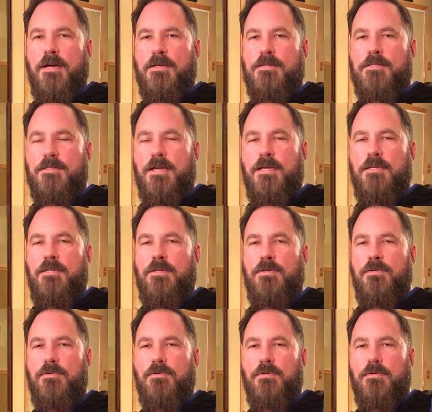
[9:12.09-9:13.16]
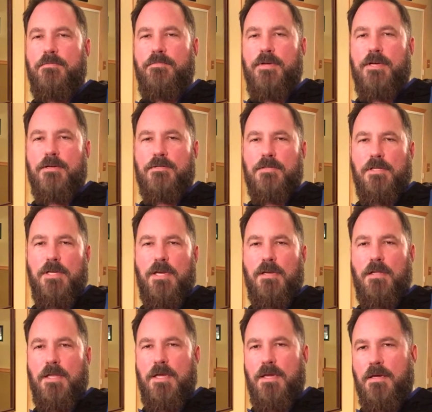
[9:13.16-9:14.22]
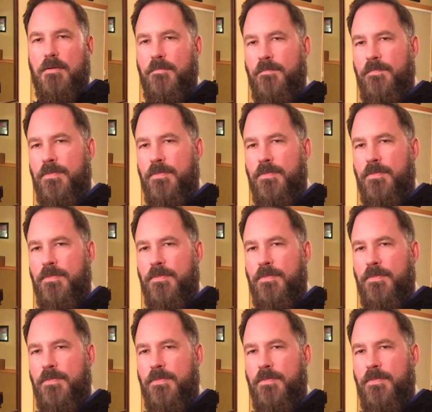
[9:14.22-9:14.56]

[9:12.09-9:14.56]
send you beers legally,